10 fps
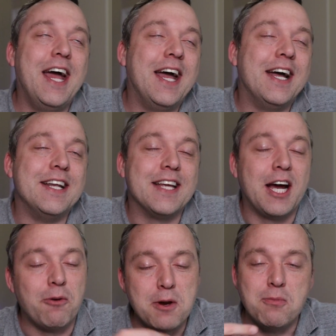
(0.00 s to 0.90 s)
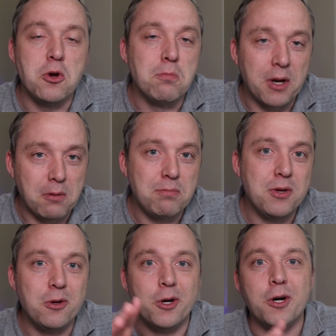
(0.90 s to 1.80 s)
and I rebooted my
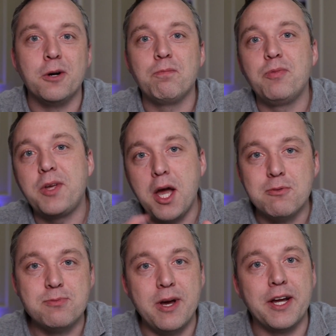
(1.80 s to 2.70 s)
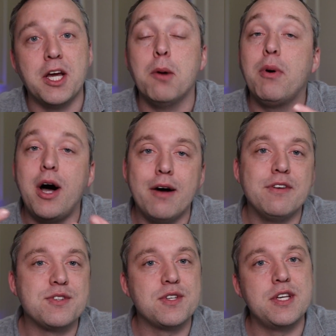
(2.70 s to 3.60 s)
computer, comes back up.
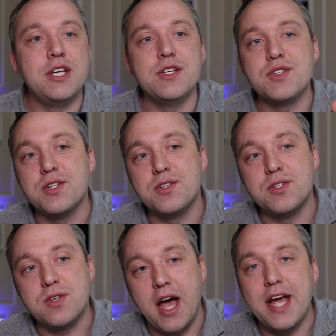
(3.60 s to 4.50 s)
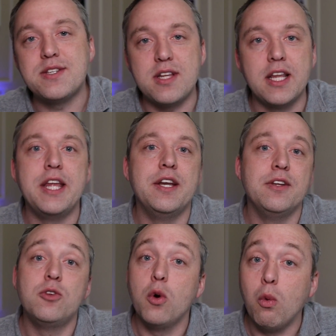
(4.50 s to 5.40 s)
Obviously, since it's isolated
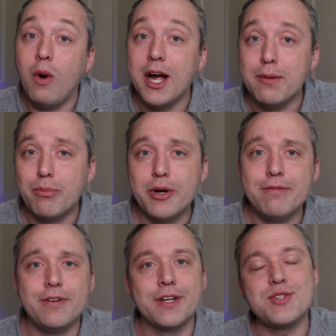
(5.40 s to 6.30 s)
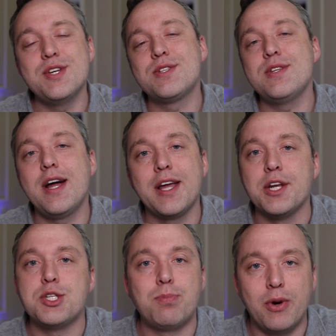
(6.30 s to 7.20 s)
into a wine prefix, it's not going
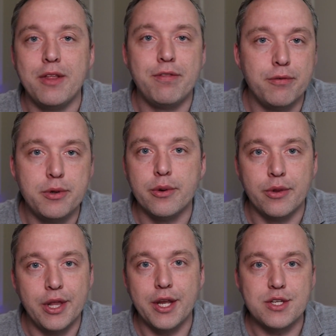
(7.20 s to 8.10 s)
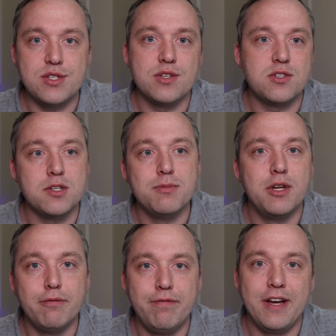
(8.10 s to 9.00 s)
to spread through your Linux system and
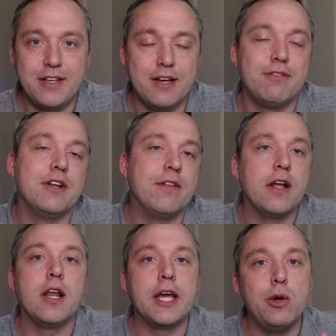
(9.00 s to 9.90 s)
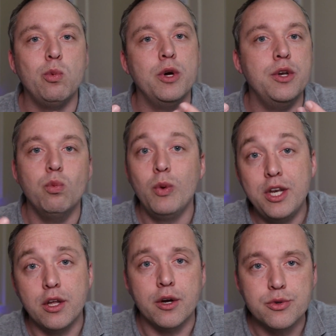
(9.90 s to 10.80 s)
infect everything like it would in
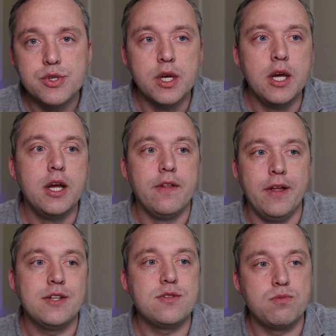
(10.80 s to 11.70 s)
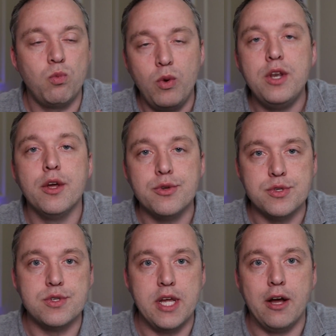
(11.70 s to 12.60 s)
Windows. That's
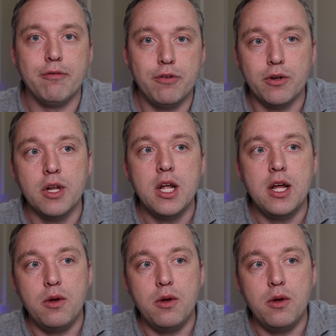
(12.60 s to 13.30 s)
Windows' downfall.